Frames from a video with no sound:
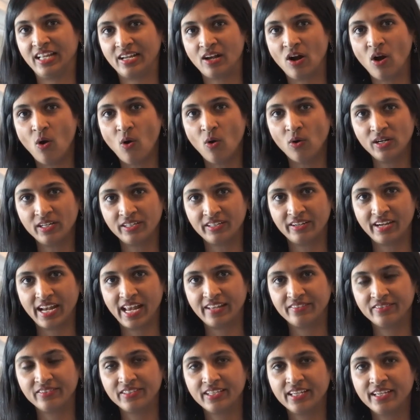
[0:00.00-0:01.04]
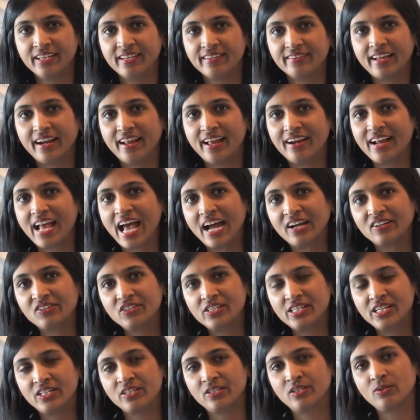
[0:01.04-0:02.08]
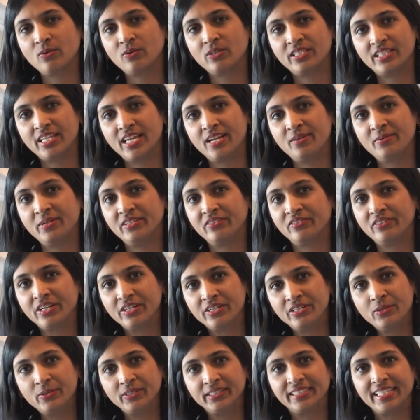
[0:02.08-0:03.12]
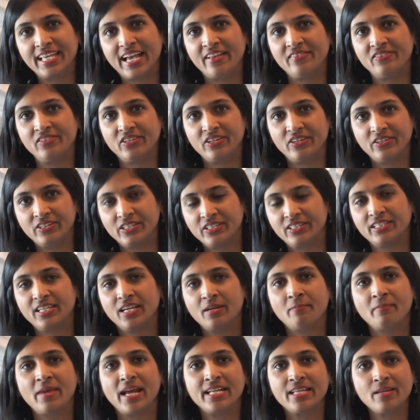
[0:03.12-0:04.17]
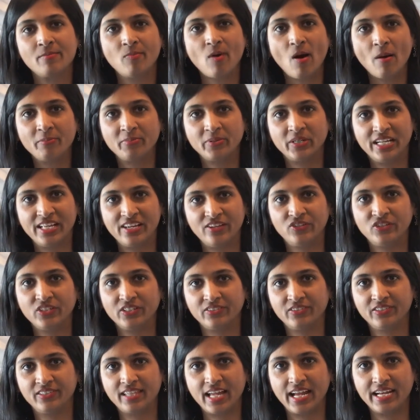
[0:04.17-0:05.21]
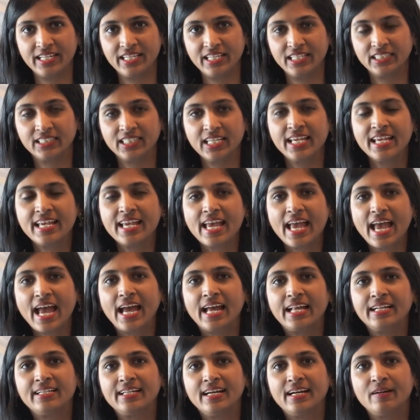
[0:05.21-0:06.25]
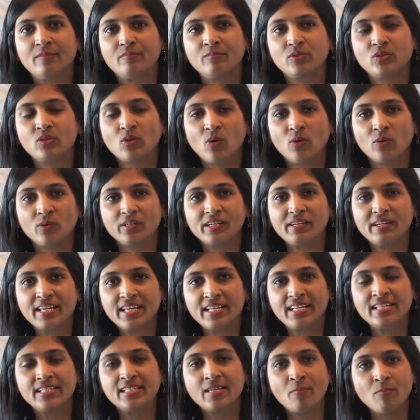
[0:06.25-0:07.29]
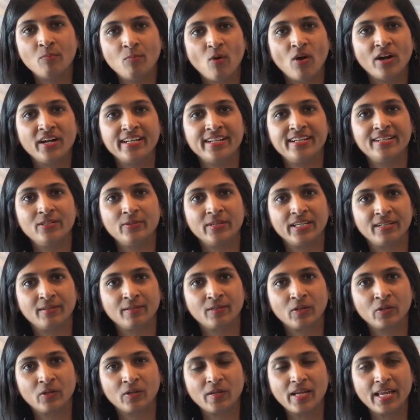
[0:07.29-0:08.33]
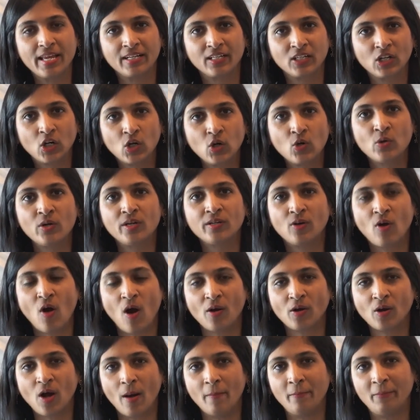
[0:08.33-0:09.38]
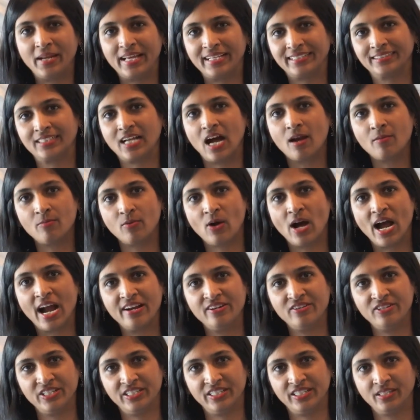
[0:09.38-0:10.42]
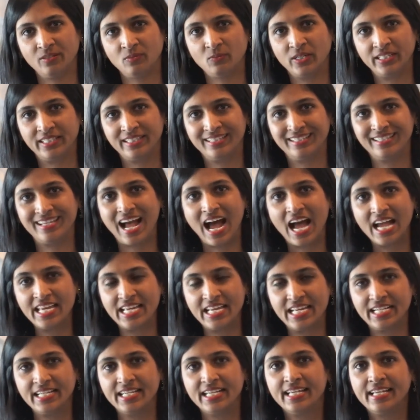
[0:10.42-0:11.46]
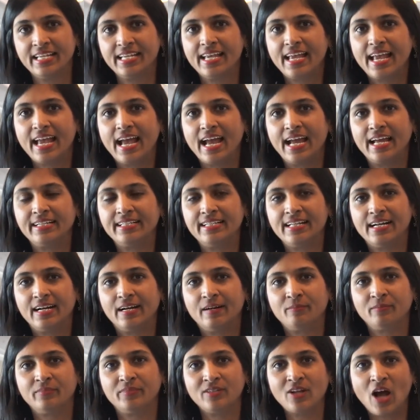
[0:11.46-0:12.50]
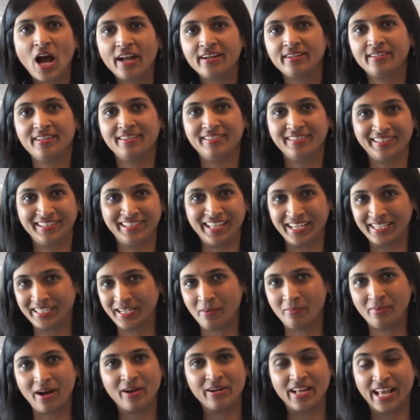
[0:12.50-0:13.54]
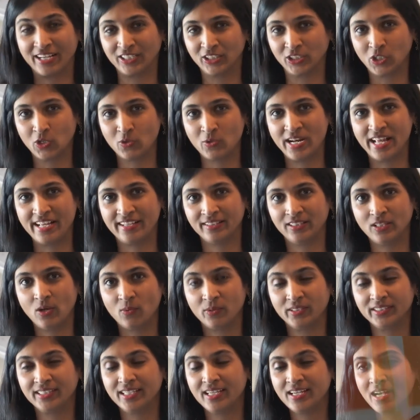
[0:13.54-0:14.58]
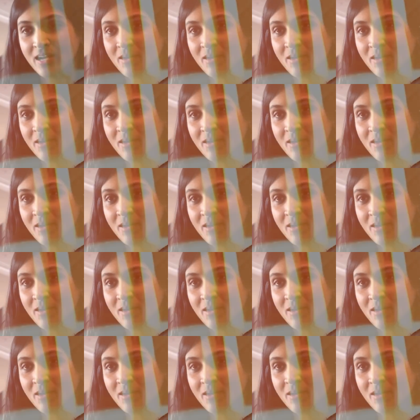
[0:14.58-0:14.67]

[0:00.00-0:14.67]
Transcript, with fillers: like whole grains, that are actually associated with reduced cancer risk in many population studies. And so it is important to include complex carbohydrates in one's diet and not think about excluding those.